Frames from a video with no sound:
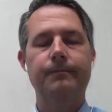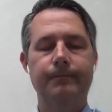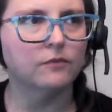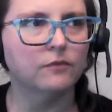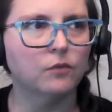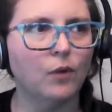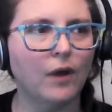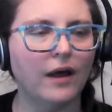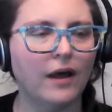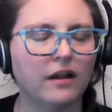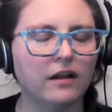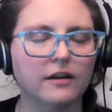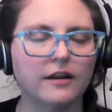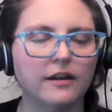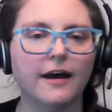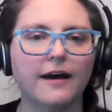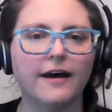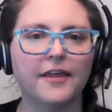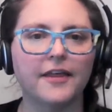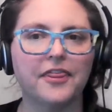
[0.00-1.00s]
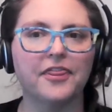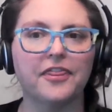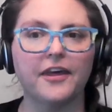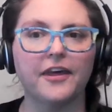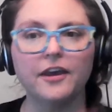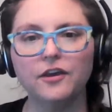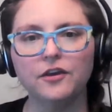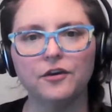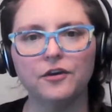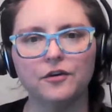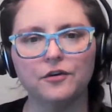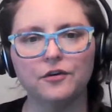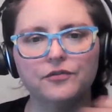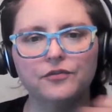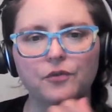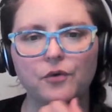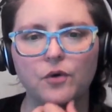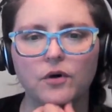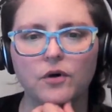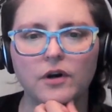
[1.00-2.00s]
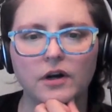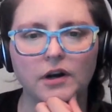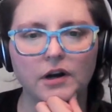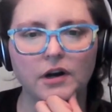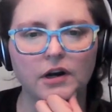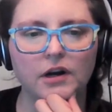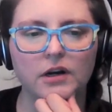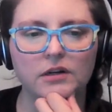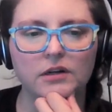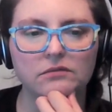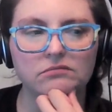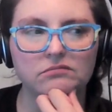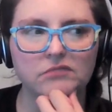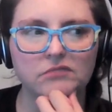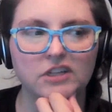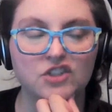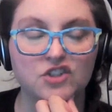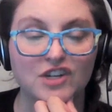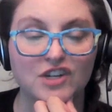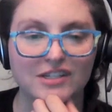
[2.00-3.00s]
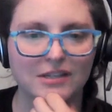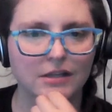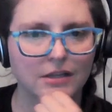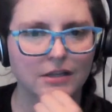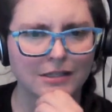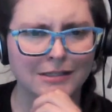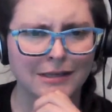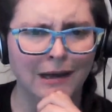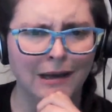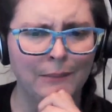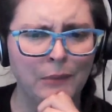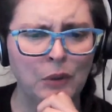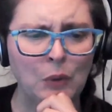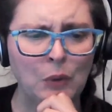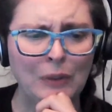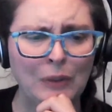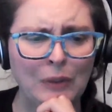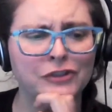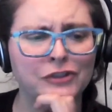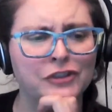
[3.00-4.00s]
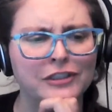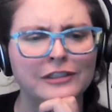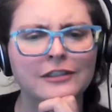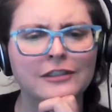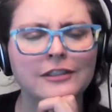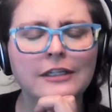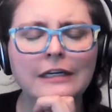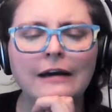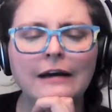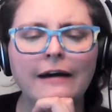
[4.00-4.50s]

Well, thank you for addressing this common question.